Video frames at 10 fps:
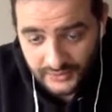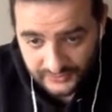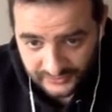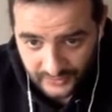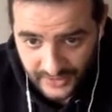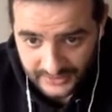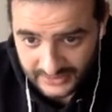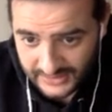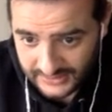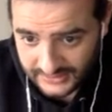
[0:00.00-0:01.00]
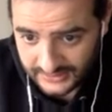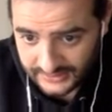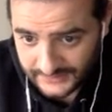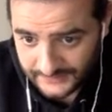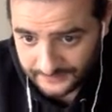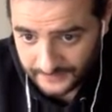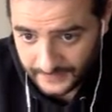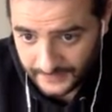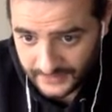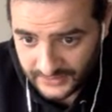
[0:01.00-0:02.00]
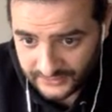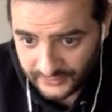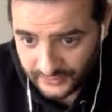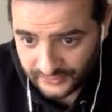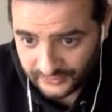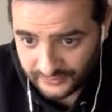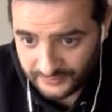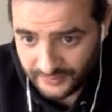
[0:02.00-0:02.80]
So I like DeRozan.